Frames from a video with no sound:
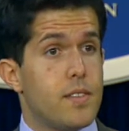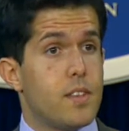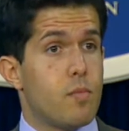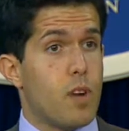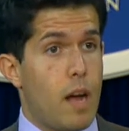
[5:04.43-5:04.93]

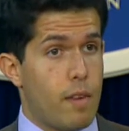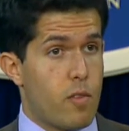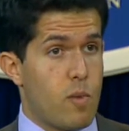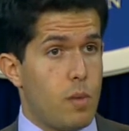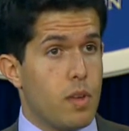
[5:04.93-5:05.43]
some prominent
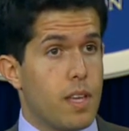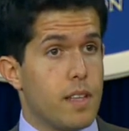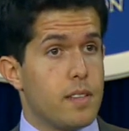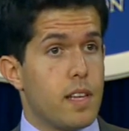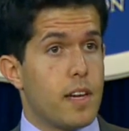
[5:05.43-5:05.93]

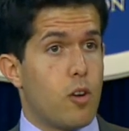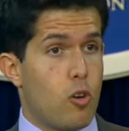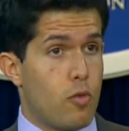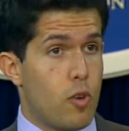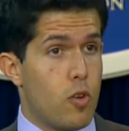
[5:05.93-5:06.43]
Republicans like
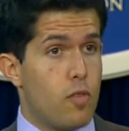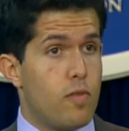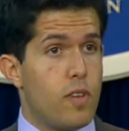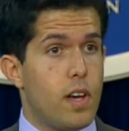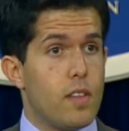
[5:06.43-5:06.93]
Karl Rove,
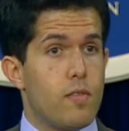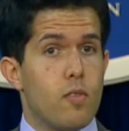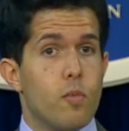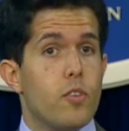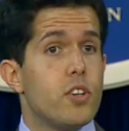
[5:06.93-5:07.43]
the
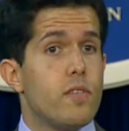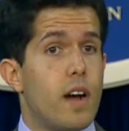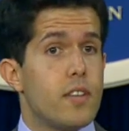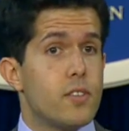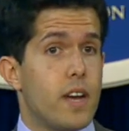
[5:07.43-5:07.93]
former Bush
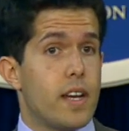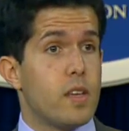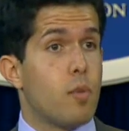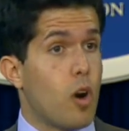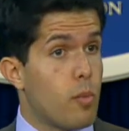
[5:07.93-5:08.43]
advisor,
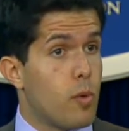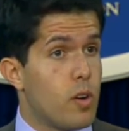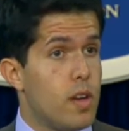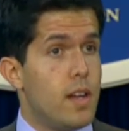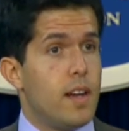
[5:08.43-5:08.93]
Haley Barber,
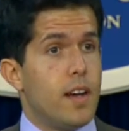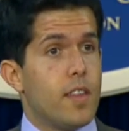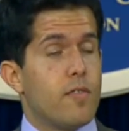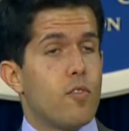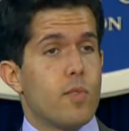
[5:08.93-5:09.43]

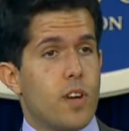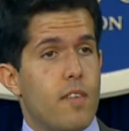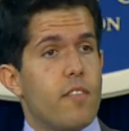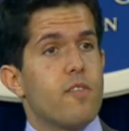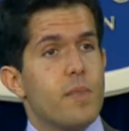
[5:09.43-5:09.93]
the former
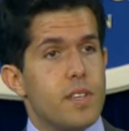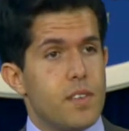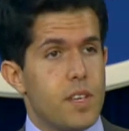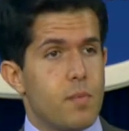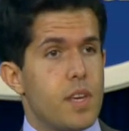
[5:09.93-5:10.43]
governor of
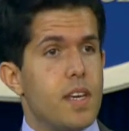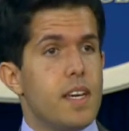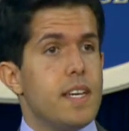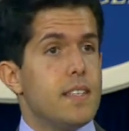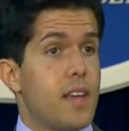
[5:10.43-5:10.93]
Mississippi,
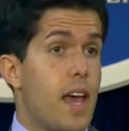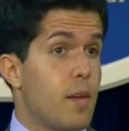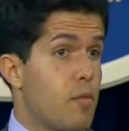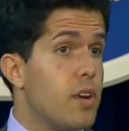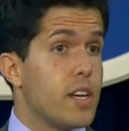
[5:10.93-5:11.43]

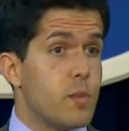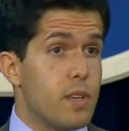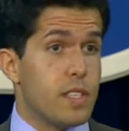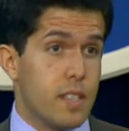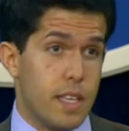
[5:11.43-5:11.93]
saying pretty
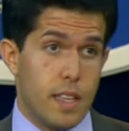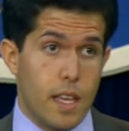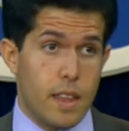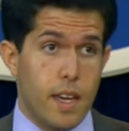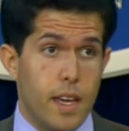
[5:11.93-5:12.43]
explicitly that they
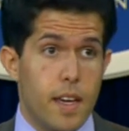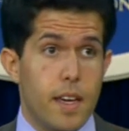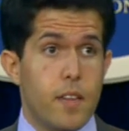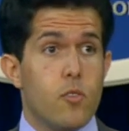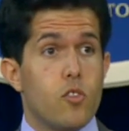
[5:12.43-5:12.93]
think
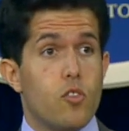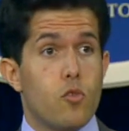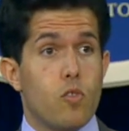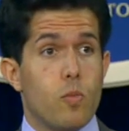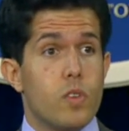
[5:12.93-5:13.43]
the
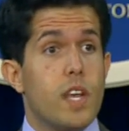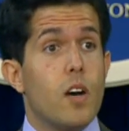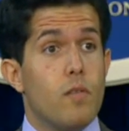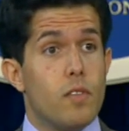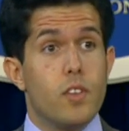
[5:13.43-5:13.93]
storm was
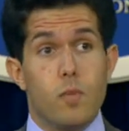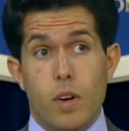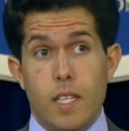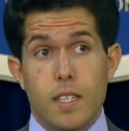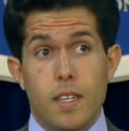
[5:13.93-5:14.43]
helpful to the
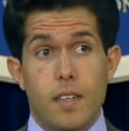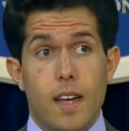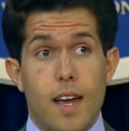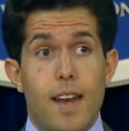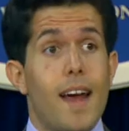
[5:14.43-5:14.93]
president.
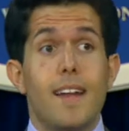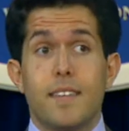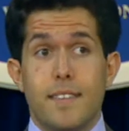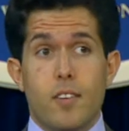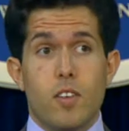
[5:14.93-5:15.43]
Not
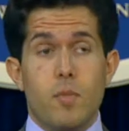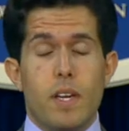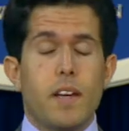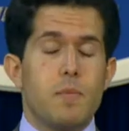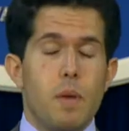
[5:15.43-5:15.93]
necessarily
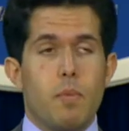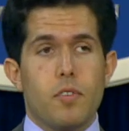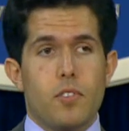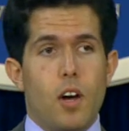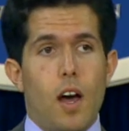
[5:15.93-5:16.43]
because people
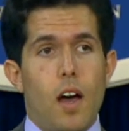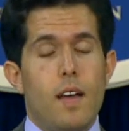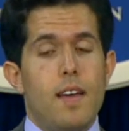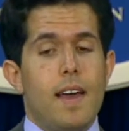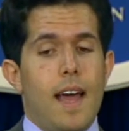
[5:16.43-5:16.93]
saw
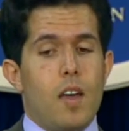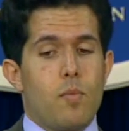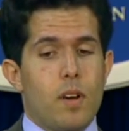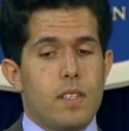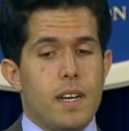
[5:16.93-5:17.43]
how the
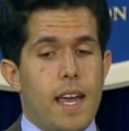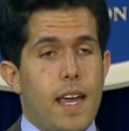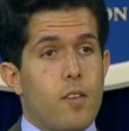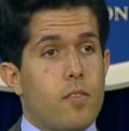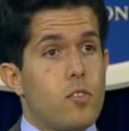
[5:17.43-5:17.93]
president
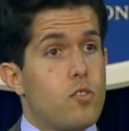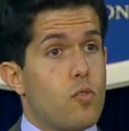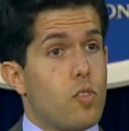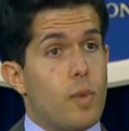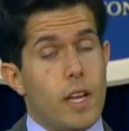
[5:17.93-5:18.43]
handled the
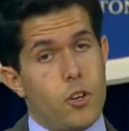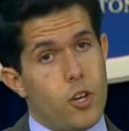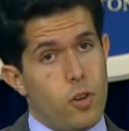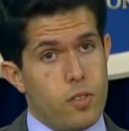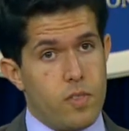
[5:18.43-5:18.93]
storm and
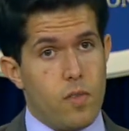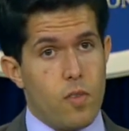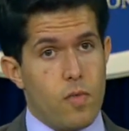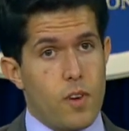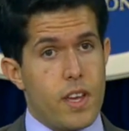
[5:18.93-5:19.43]
chose to
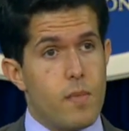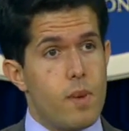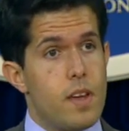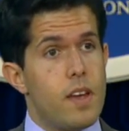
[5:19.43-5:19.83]
vote for him